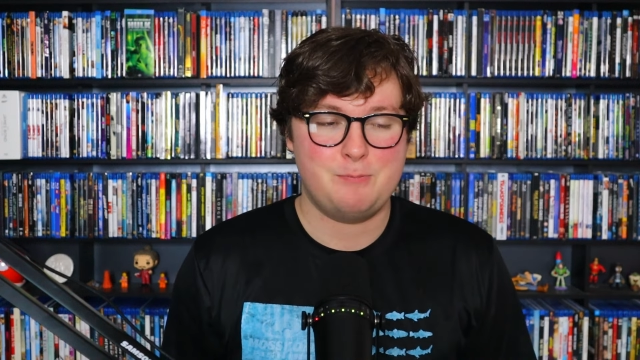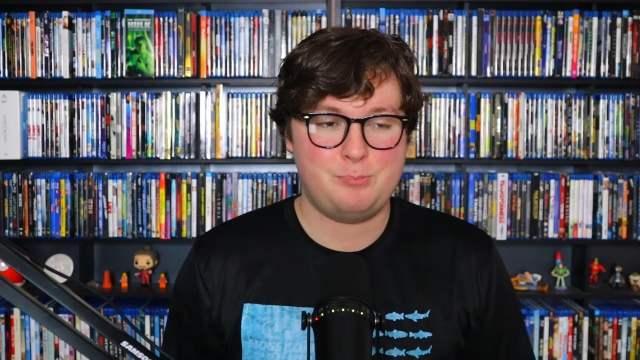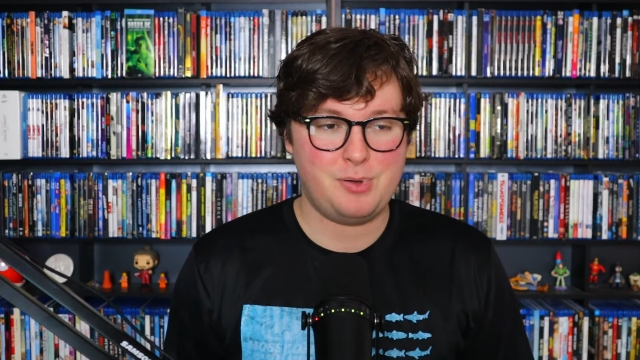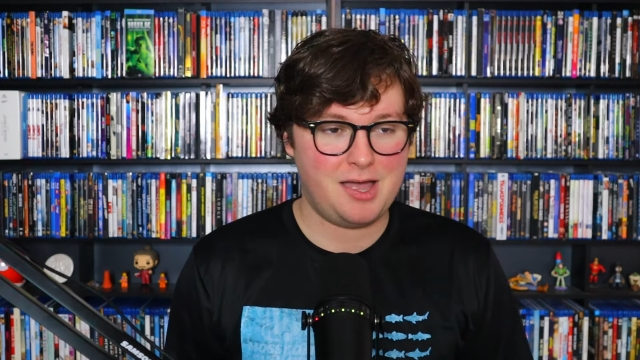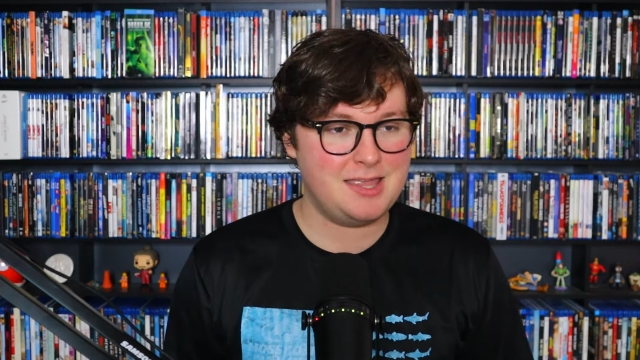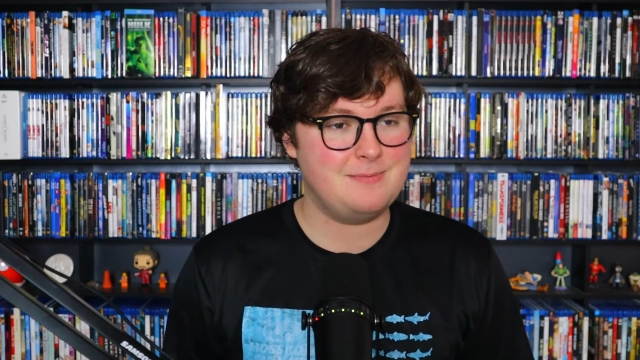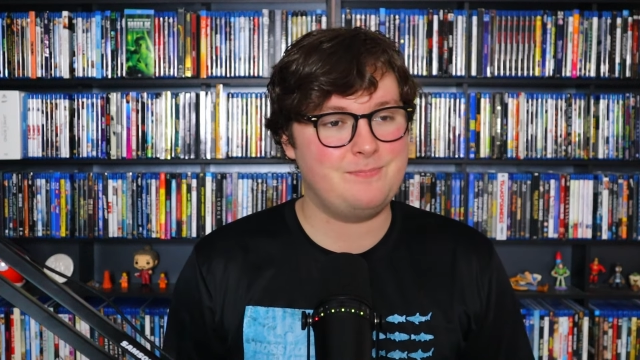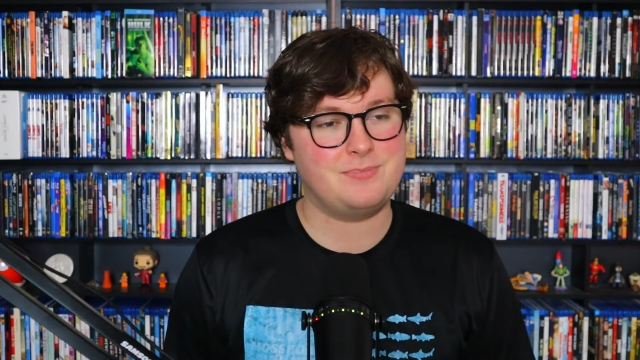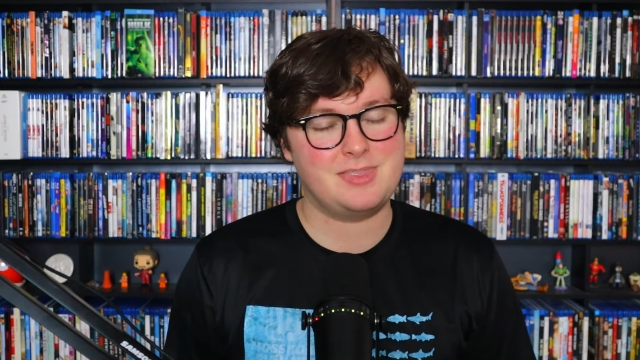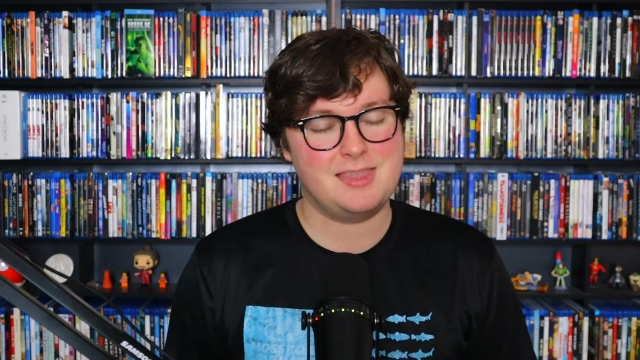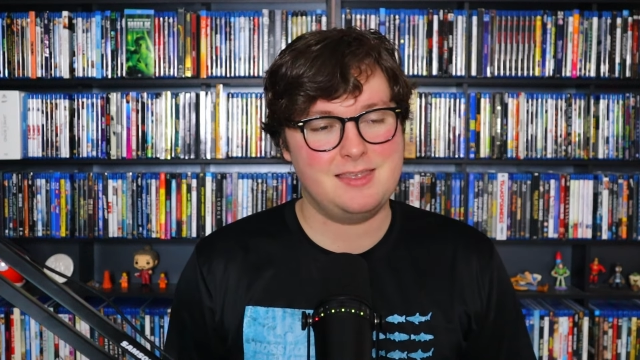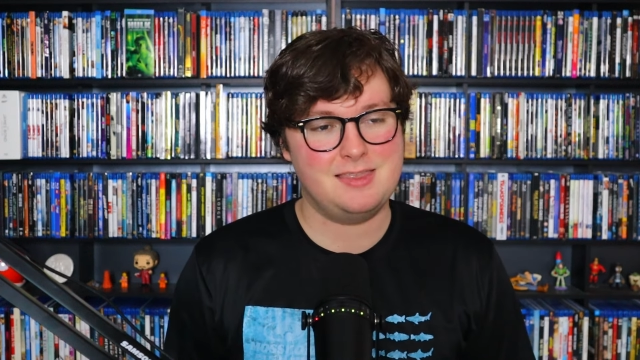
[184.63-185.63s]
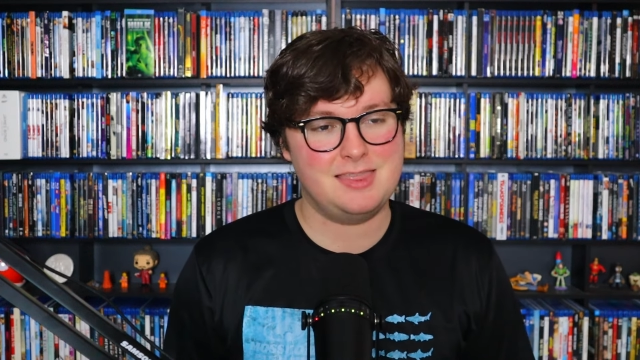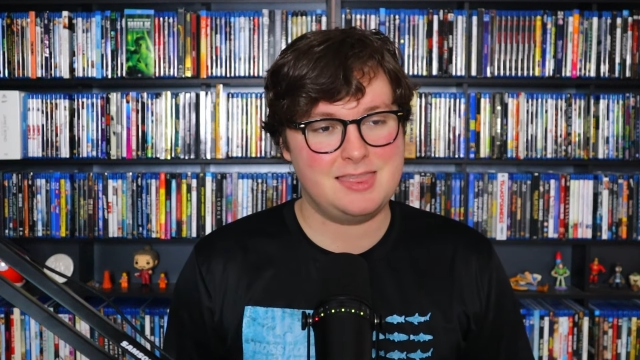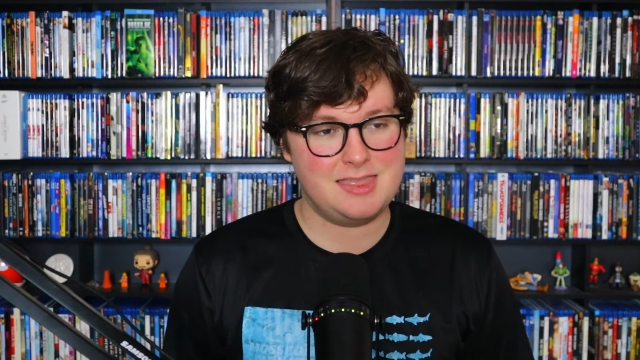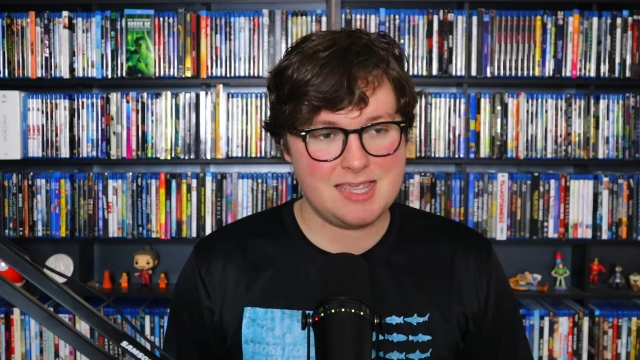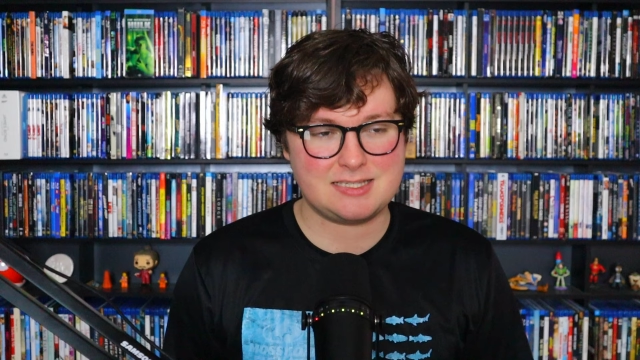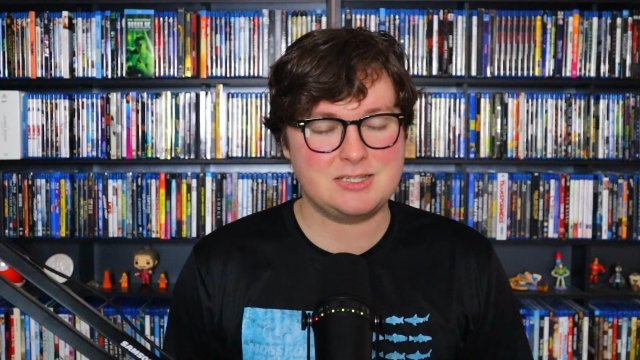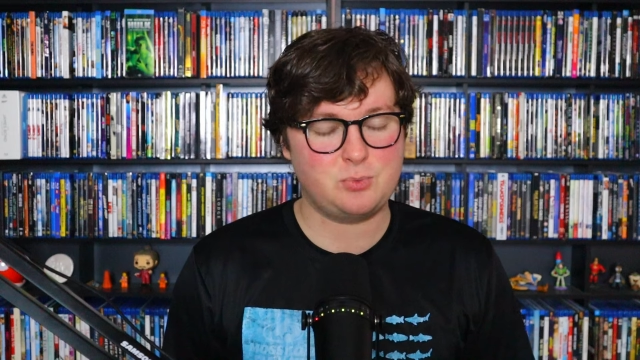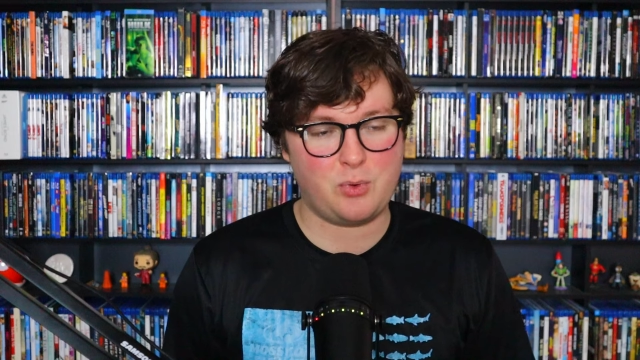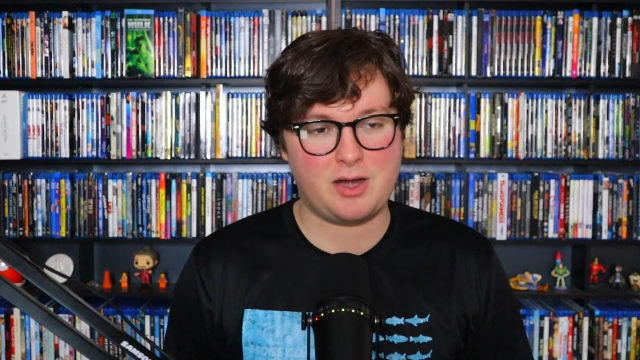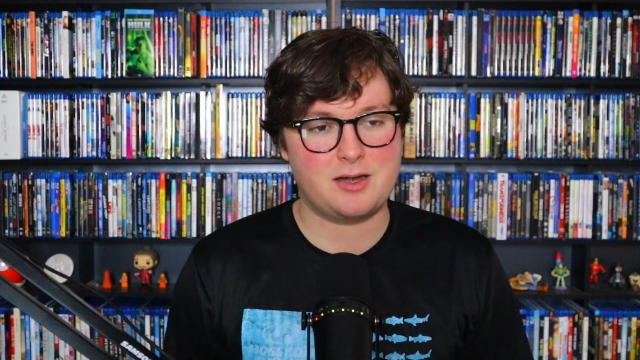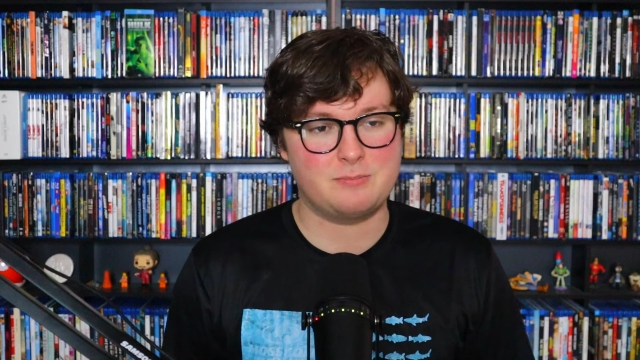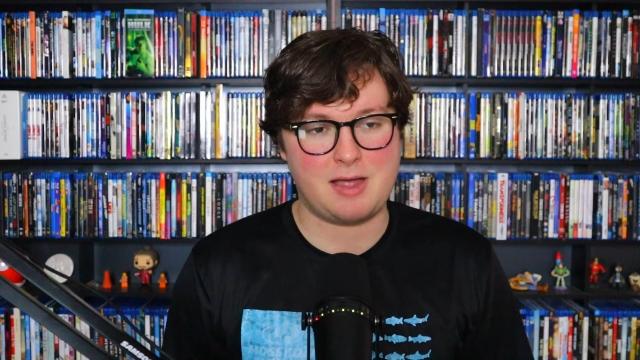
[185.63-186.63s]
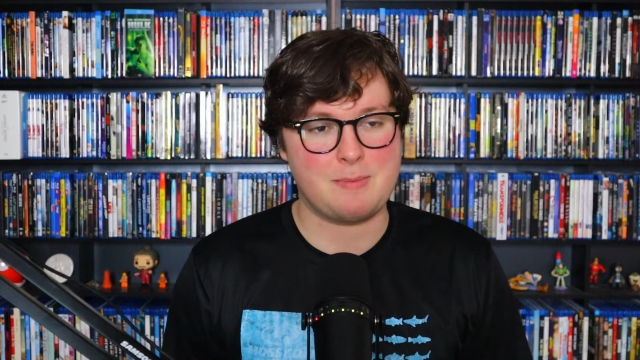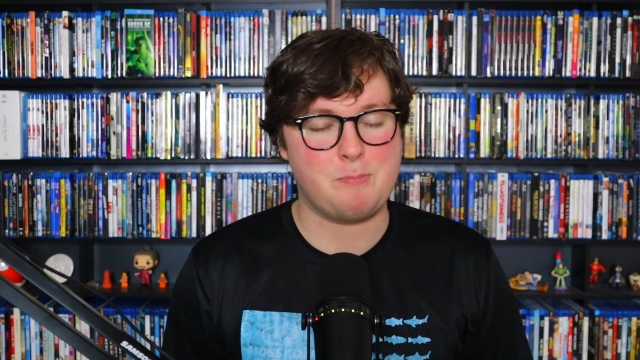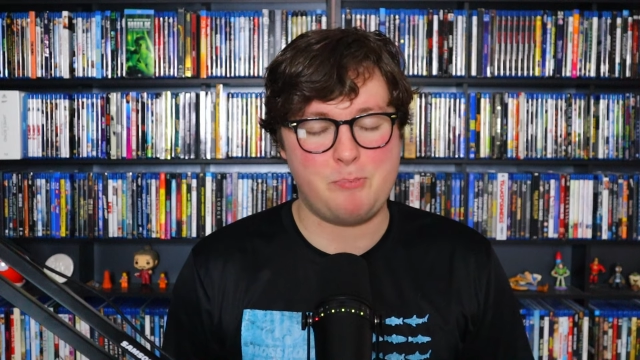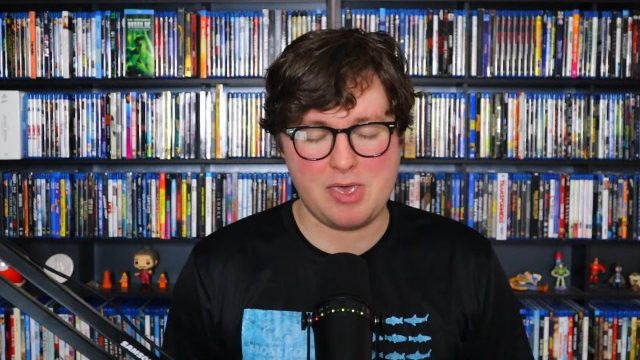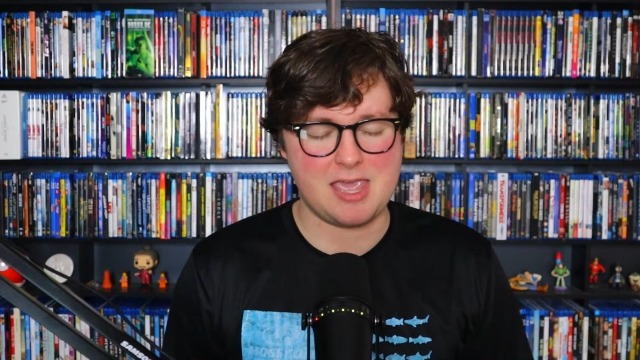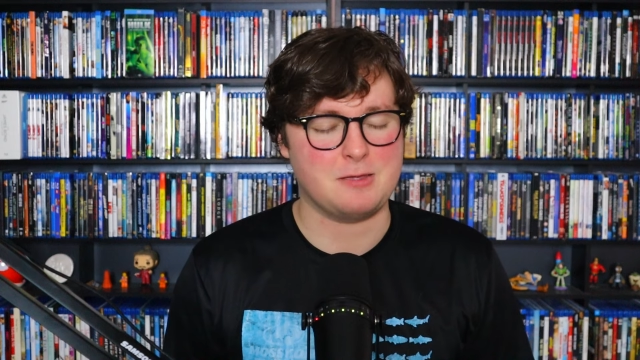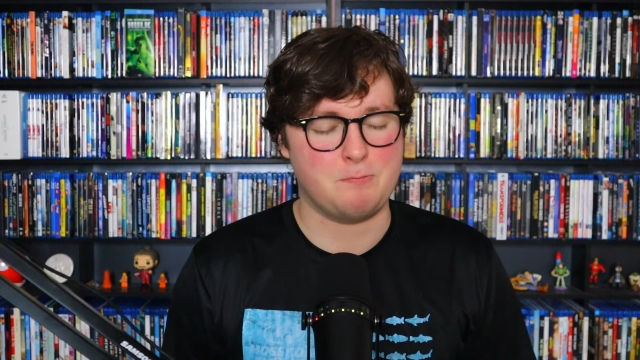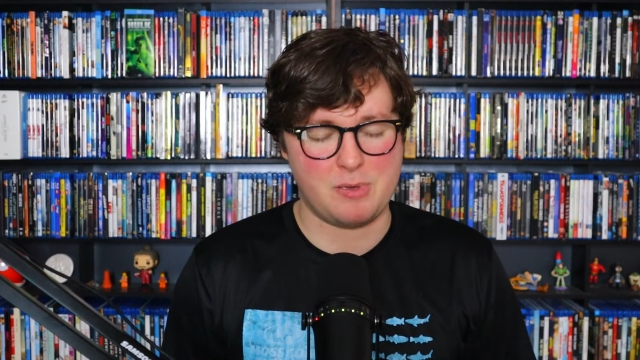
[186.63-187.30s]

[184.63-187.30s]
But this is where my big,